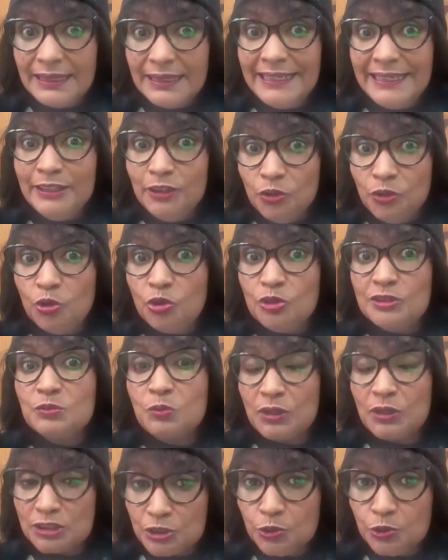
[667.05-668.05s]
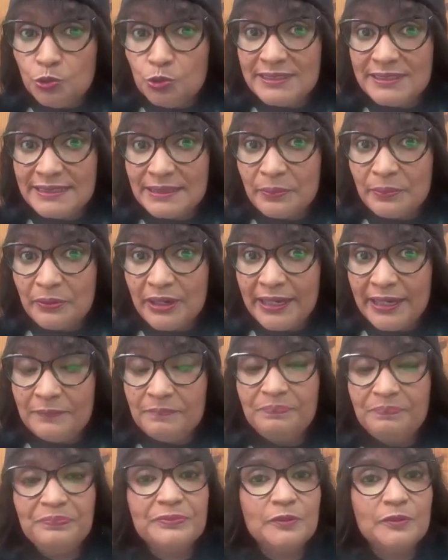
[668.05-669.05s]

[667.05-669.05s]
He knows what tools to bring,